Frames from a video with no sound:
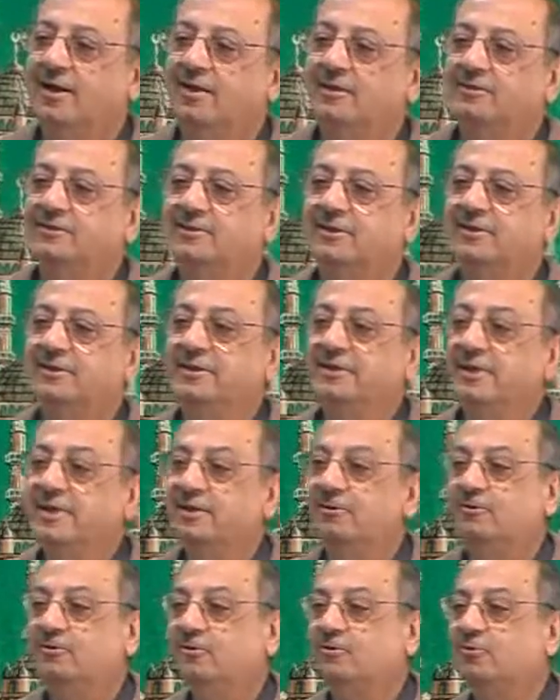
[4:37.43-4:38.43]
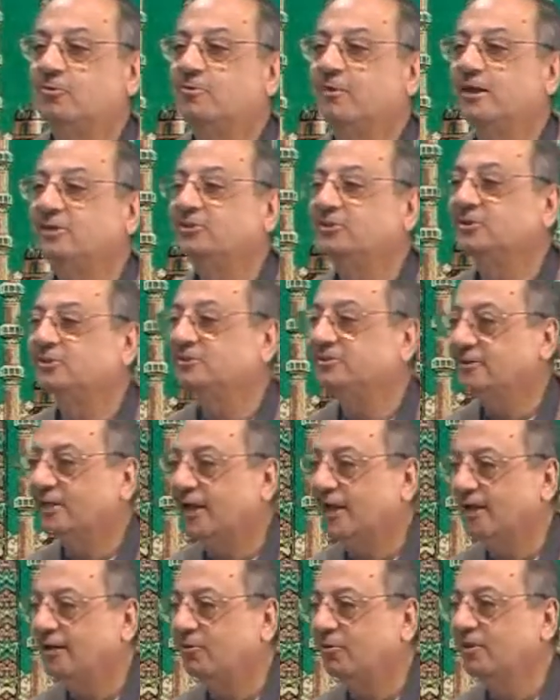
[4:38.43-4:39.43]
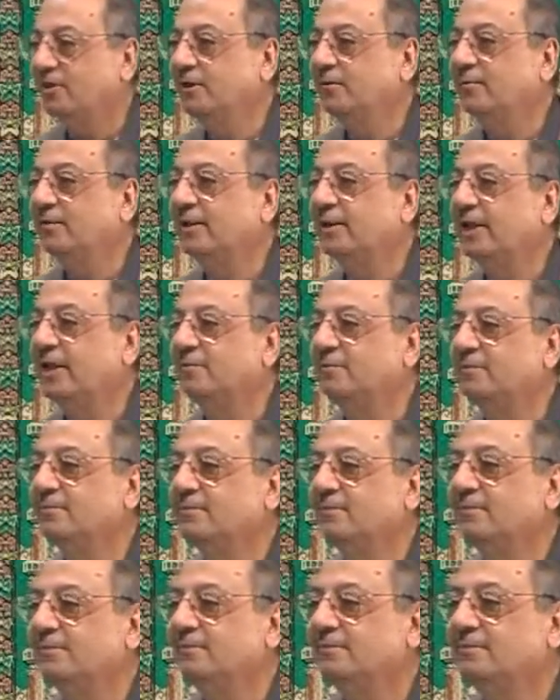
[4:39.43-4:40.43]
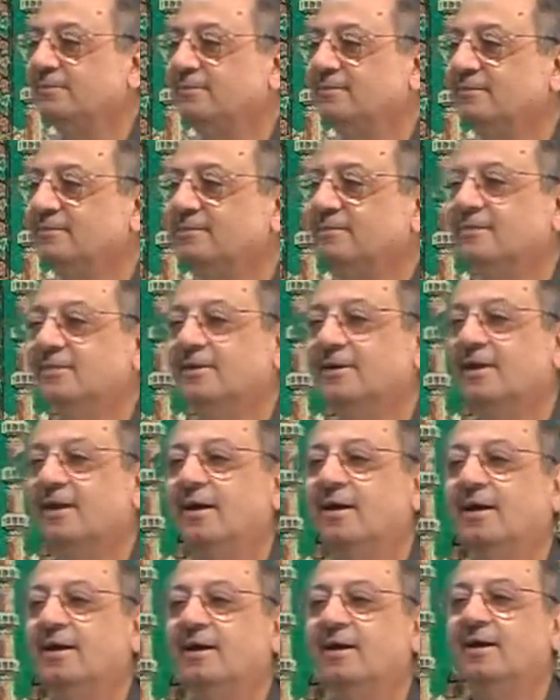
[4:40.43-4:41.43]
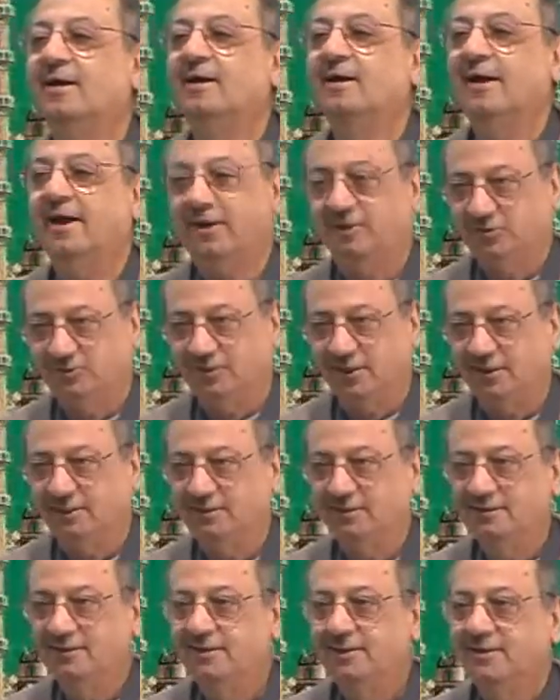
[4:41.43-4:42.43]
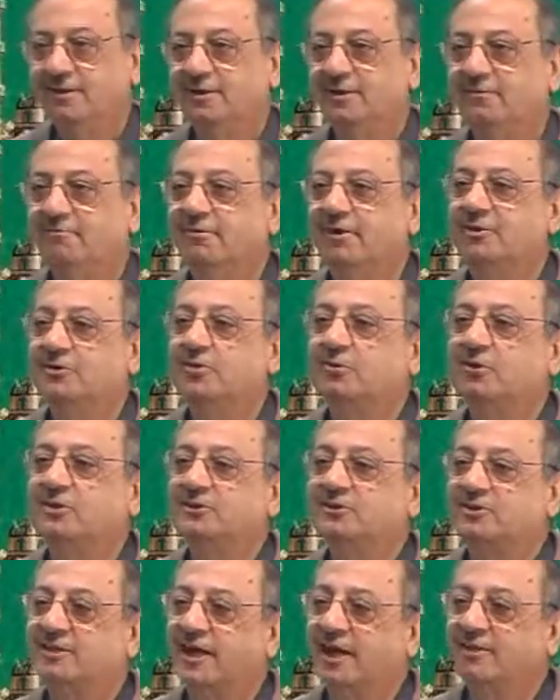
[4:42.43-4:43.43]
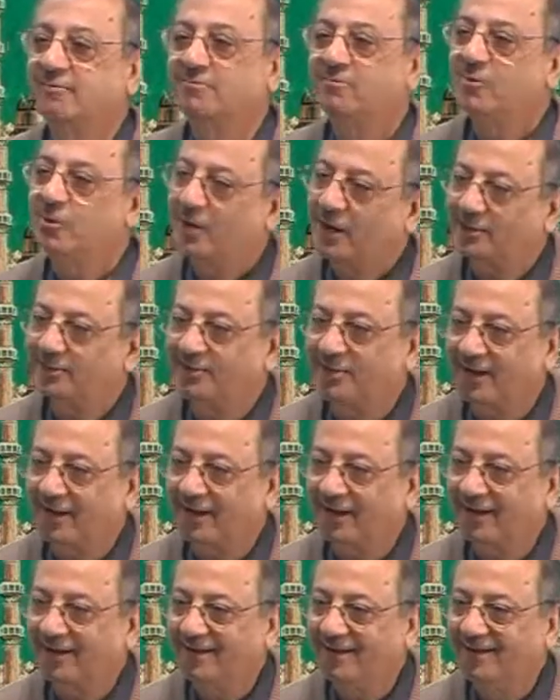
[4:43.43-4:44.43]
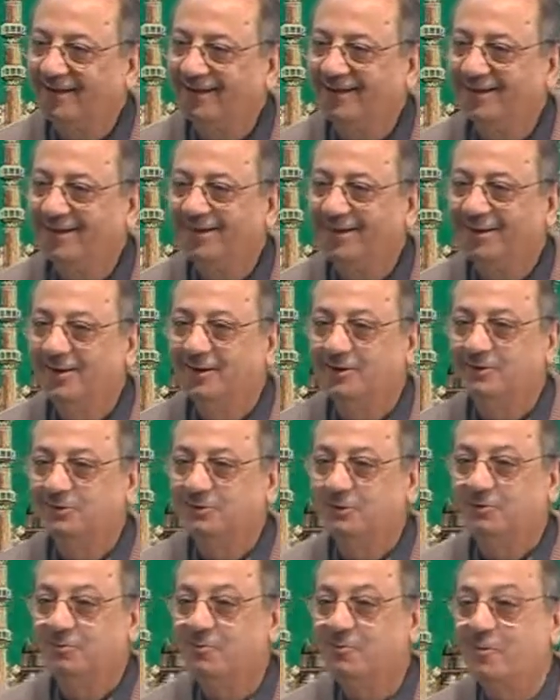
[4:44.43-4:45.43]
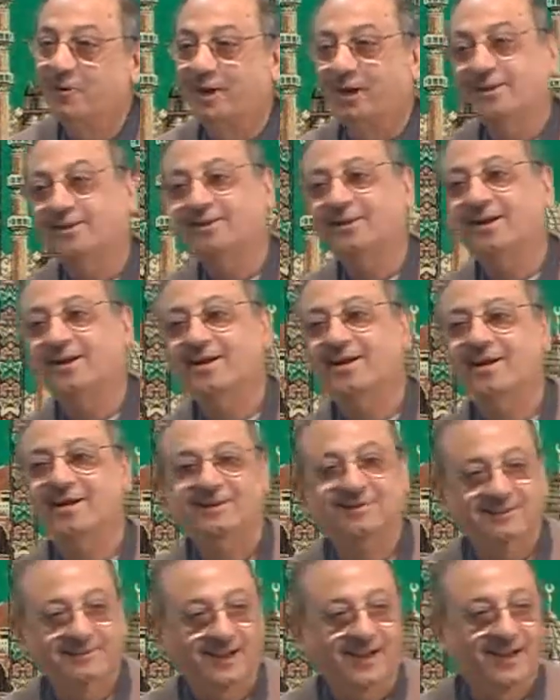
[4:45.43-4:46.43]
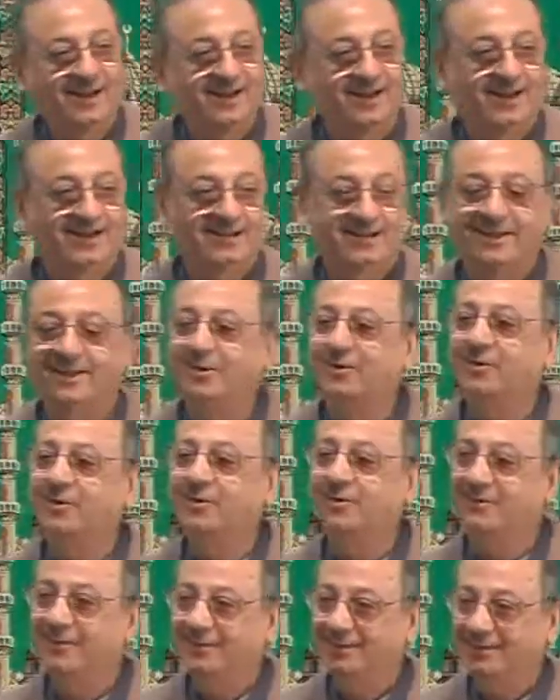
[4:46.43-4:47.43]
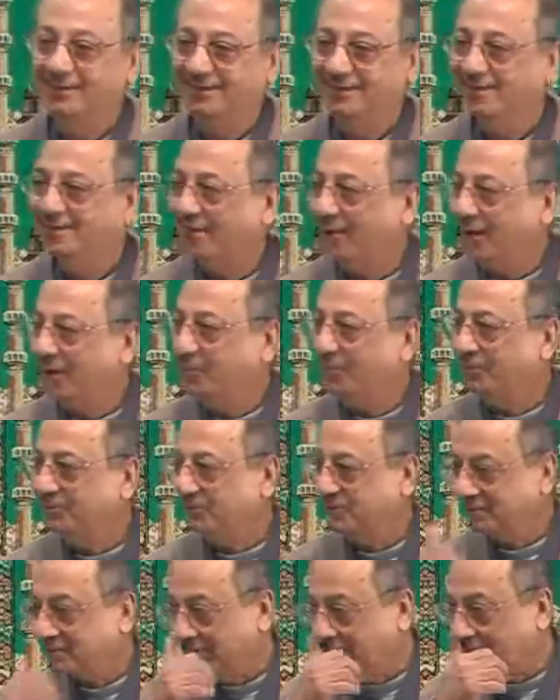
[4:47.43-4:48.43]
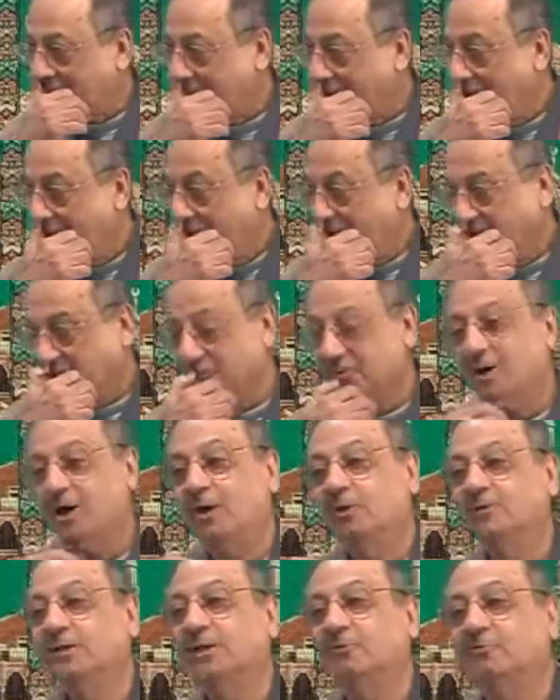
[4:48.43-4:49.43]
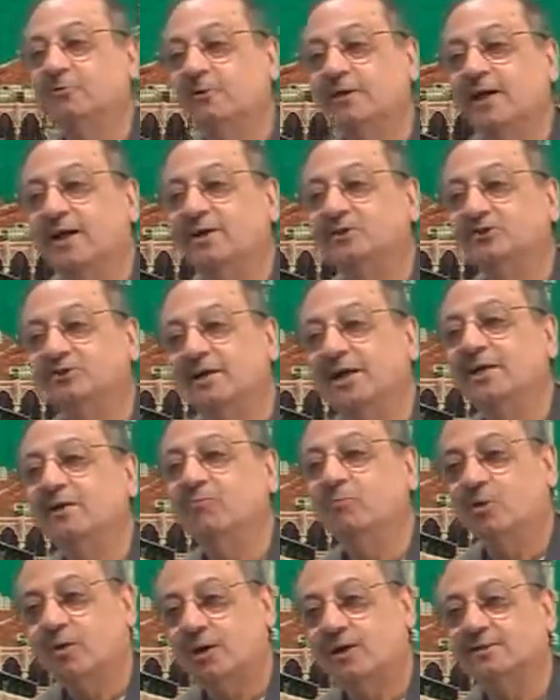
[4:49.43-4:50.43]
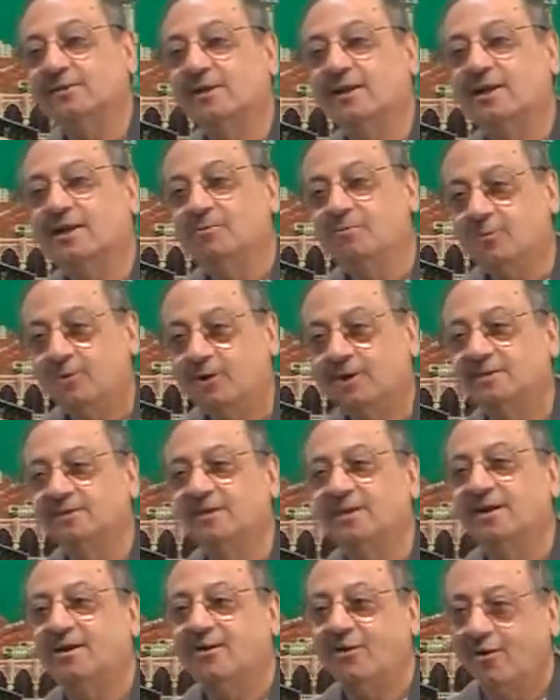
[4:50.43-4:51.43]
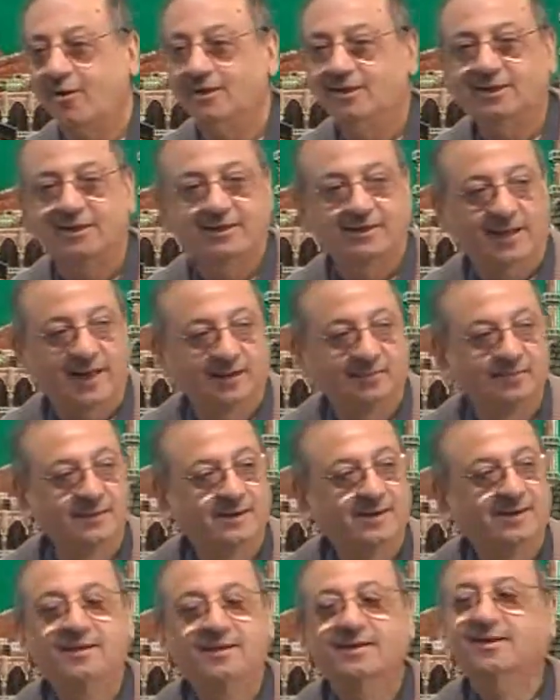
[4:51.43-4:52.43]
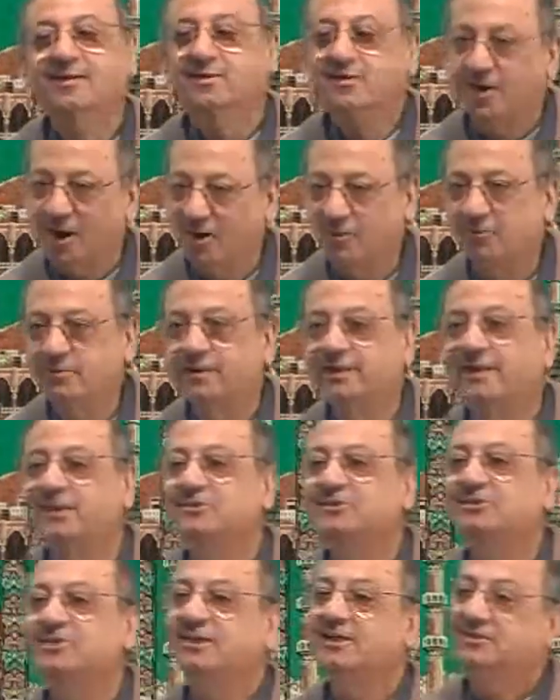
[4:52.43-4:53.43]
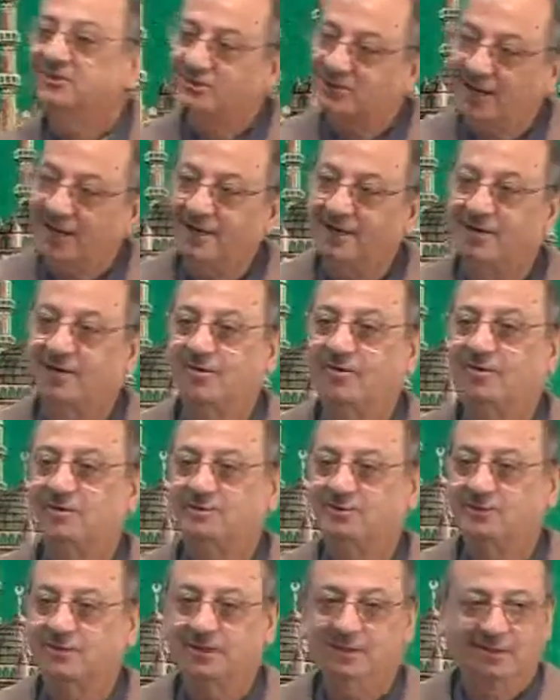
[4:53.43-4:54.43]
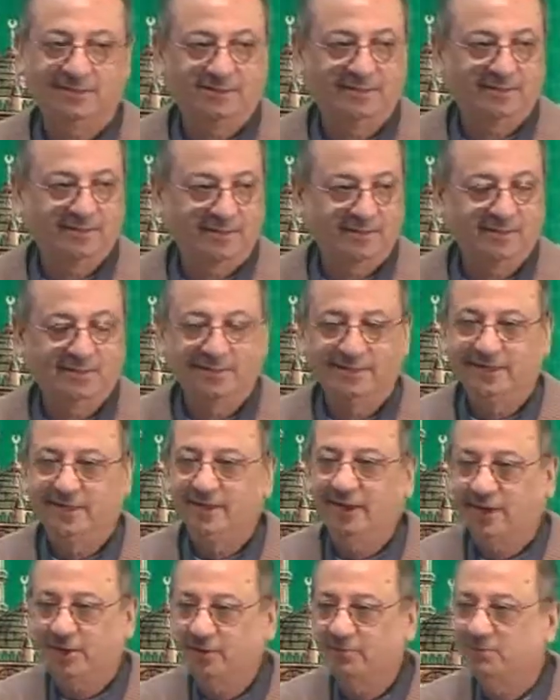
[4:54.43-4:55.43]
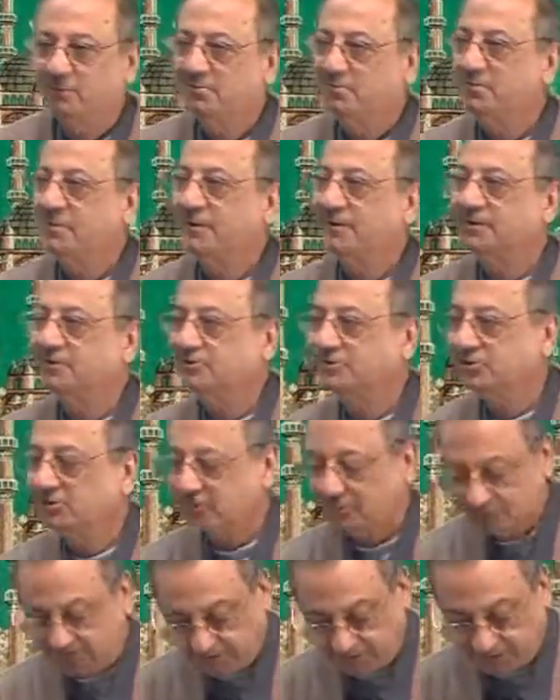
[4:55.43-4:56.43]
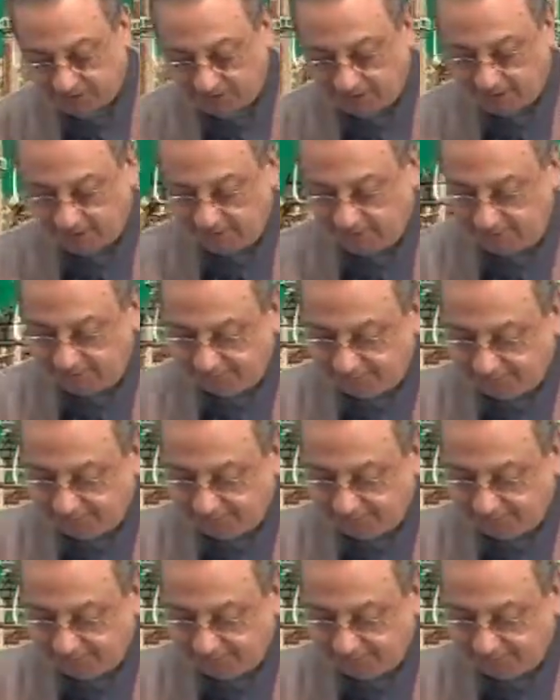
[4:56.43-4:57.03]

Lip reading: the need to mention Zahir only became urgent when you describe Muqaddara. So Muqaddara and Zahira, they go opposite, you know. So now that we are saying Muqaddara all the time, now we can say Zahir also. Are you with me, brothers and sisters? Inshallah.